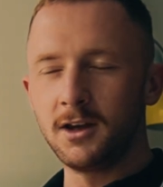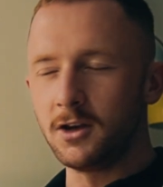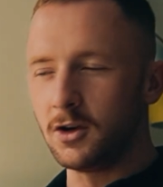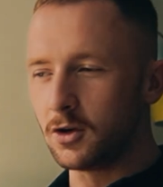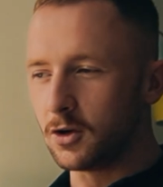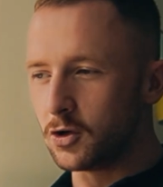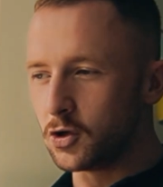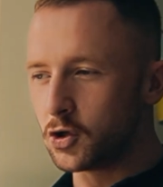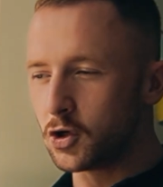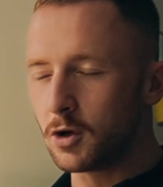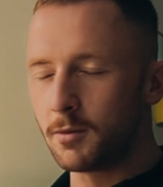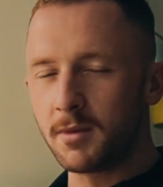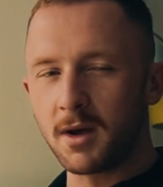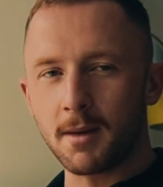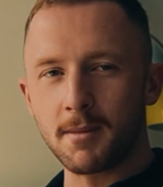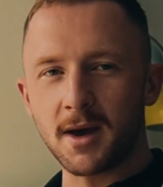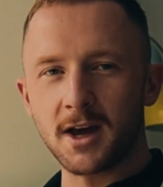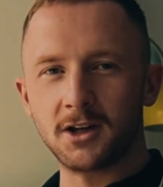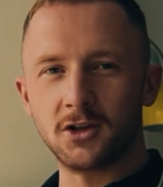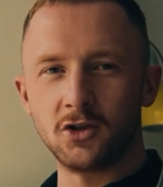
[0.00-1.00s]
You can shoot me
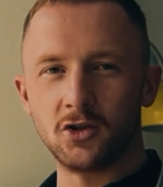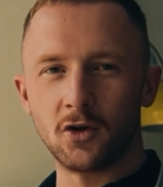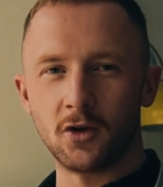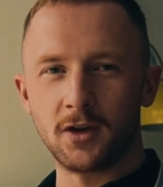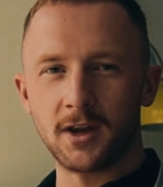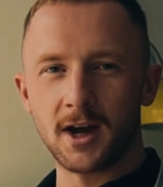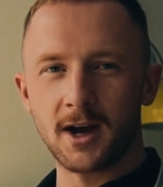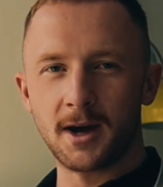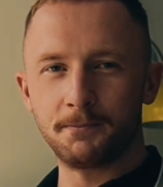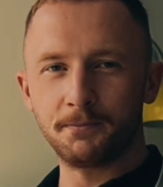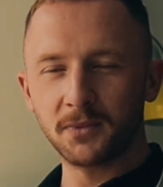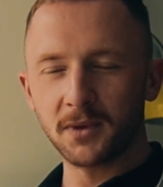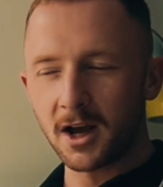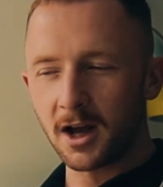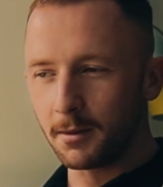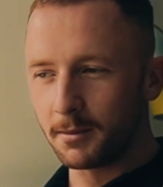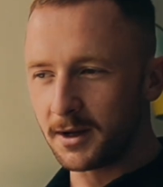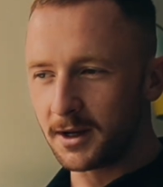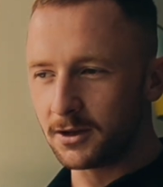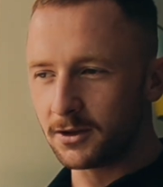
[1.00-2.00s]
a message on that.
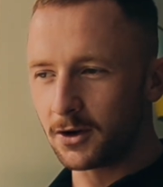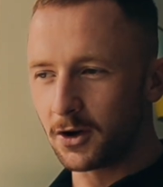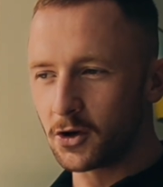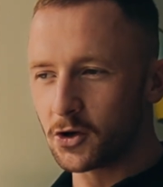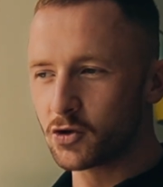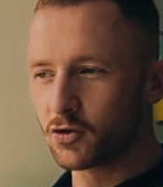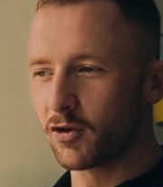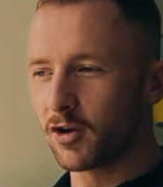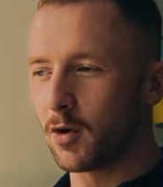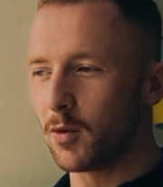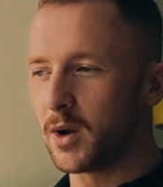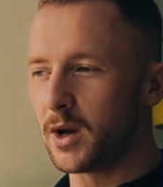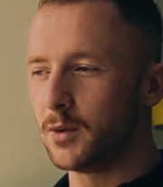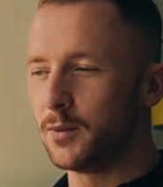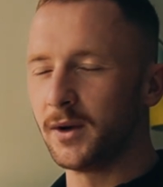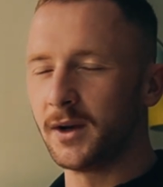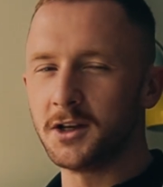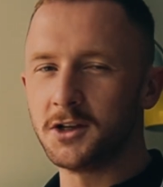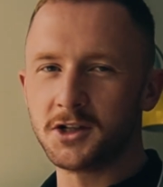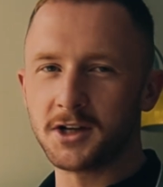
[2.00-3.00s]
I'll be in touch straight away
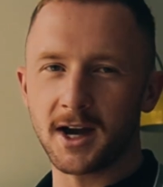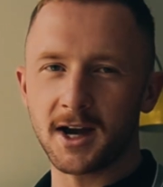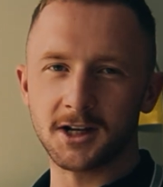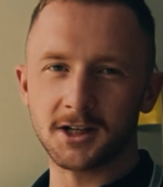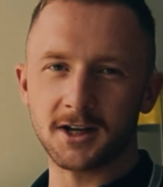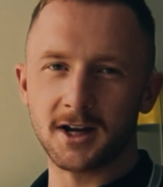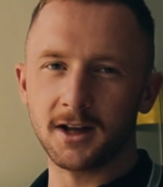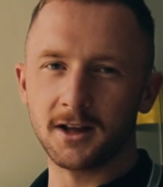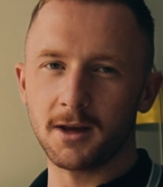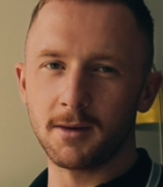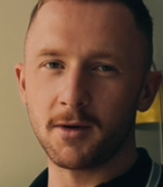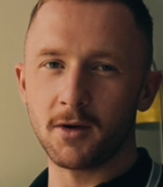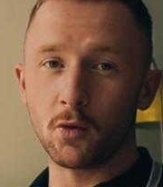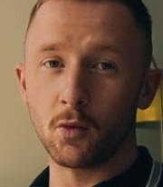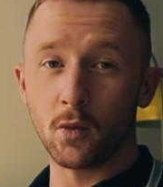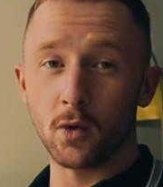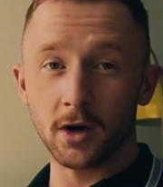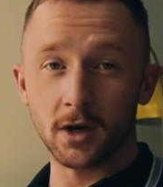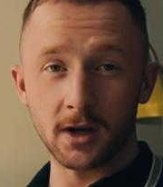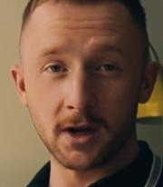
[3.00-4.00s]
and we can chat exactly
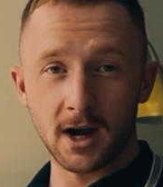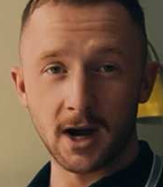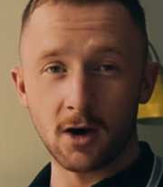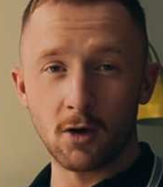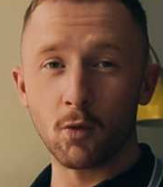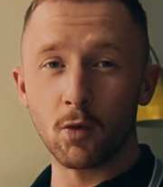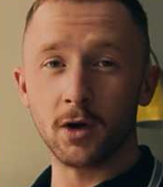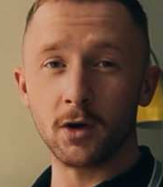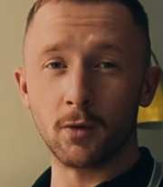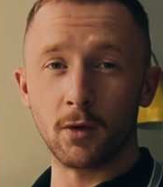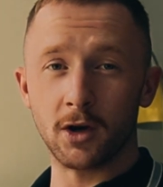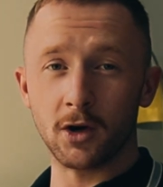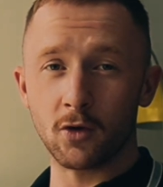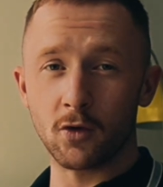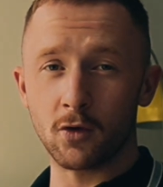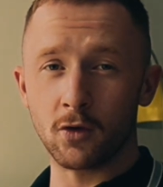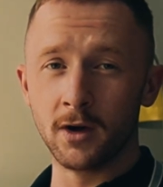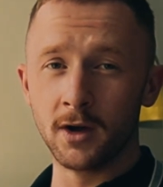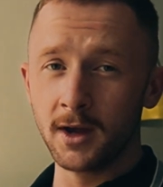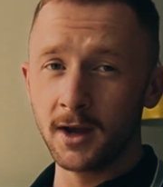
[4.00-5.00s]
about where you're at, where you want to
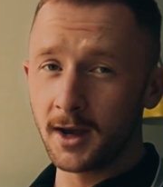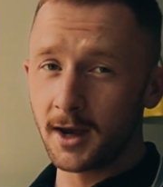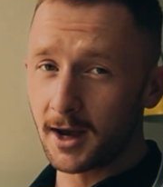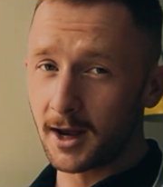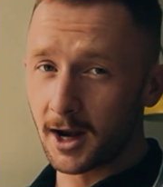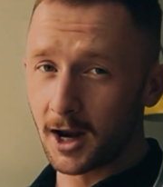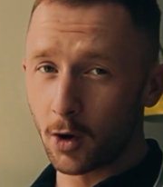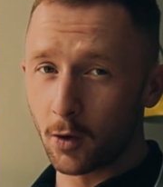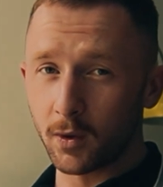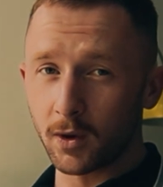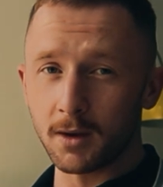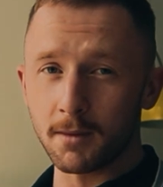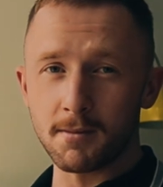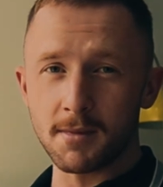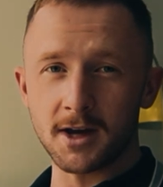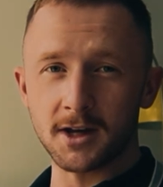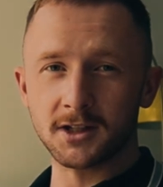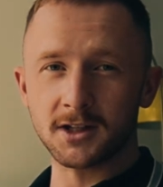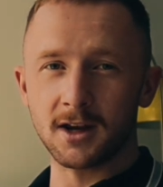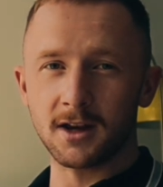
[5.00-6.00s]
go and how we can
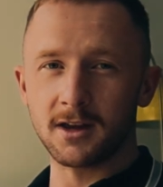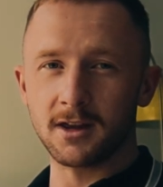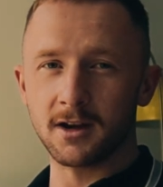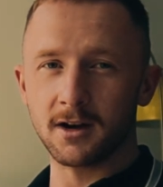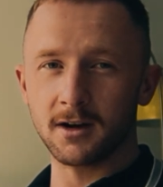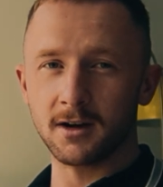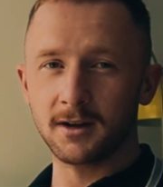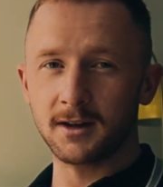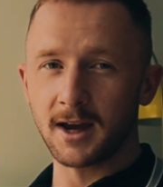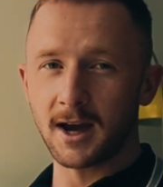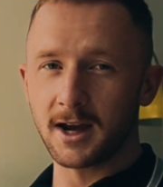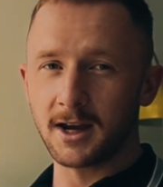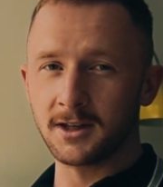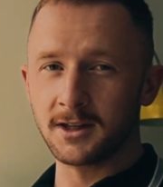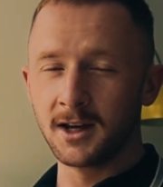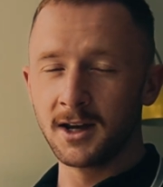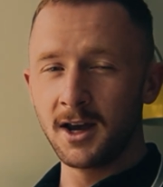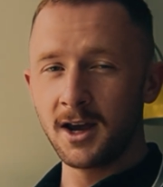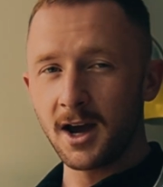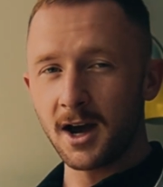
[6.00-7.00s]
best get you there.
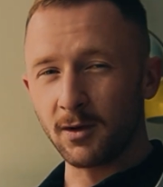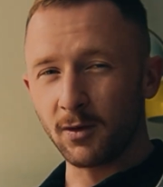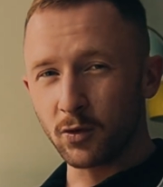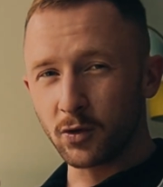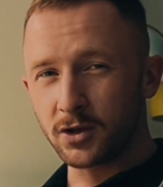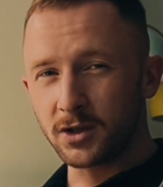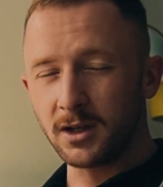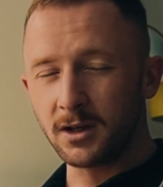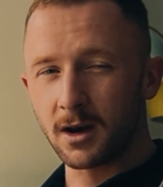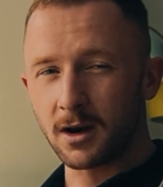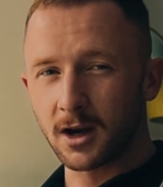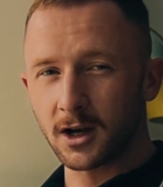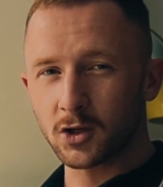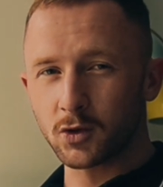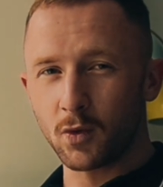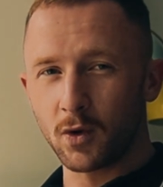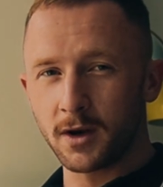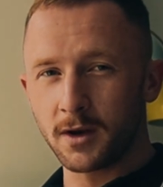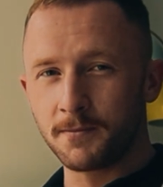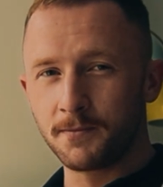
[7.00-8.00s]
Guys, I will see you in the
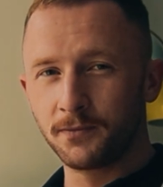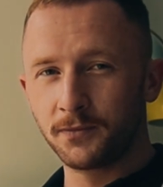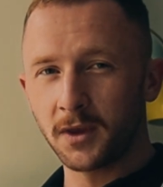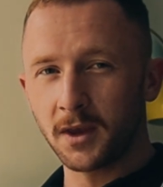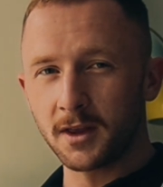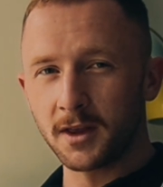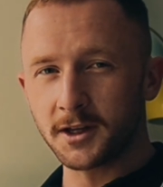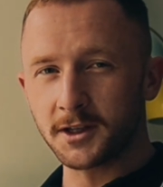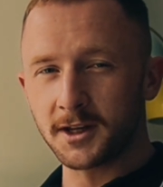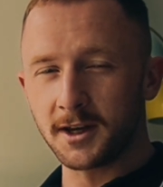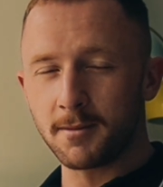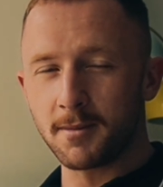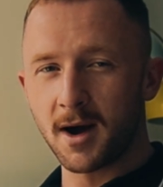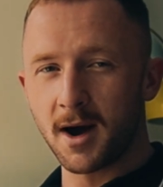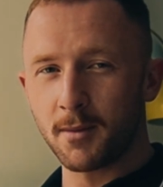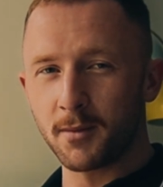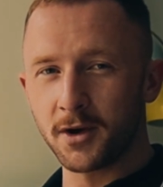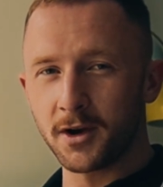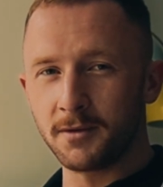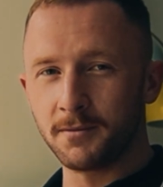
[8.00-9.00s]
next one. Let's keep
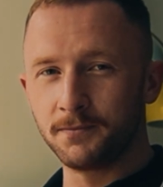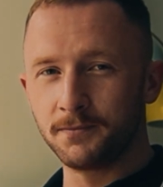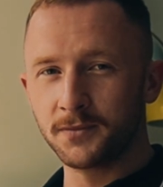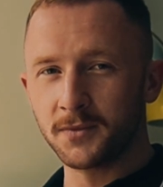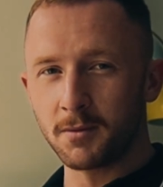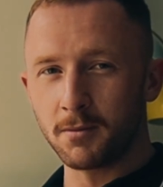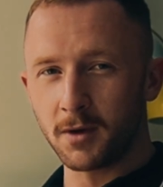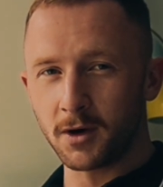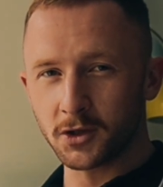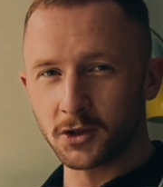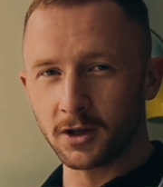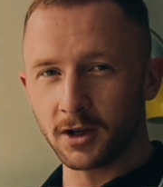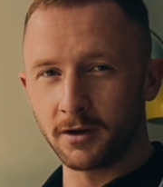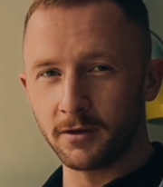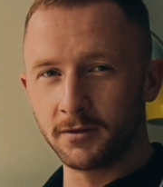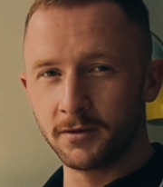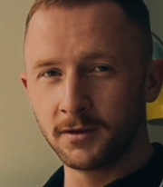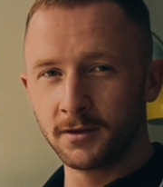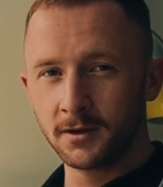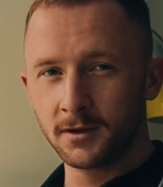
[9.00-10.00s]
hammering. Much
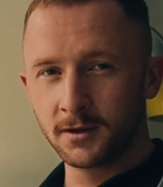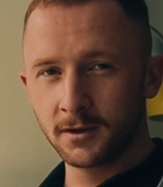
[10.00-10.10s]
love.